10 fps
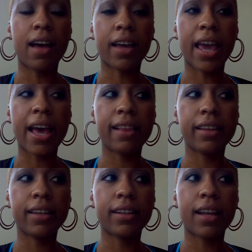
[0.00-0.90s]
a
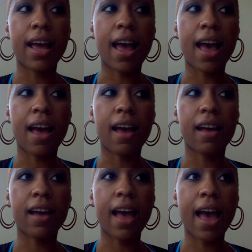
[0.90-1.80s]
gallon.
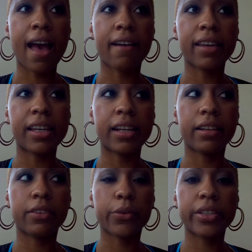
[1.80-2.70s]
I'll eat it
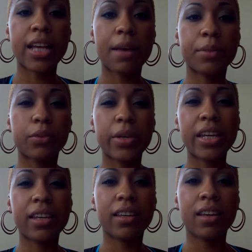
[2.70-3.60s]
three times a
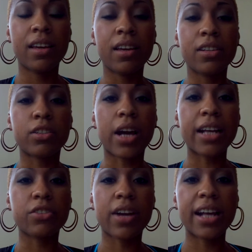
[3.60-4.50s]
week. So I
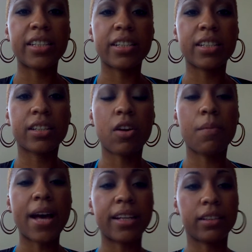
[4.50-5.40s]
try to just go
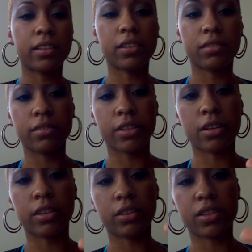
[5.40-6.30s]
buy the little, you know,
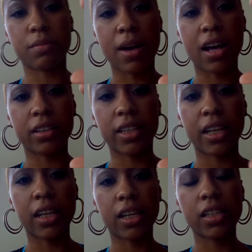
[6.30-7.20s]
the little small
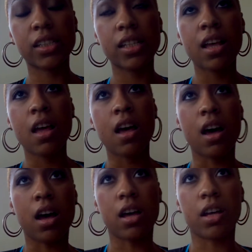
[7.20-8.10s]
things,
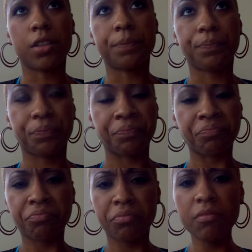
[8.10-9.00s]
um,
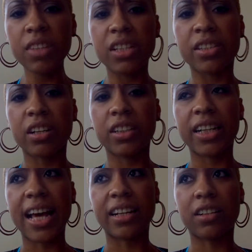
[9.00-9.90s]
so
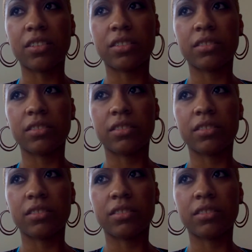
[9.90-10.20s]
that I don't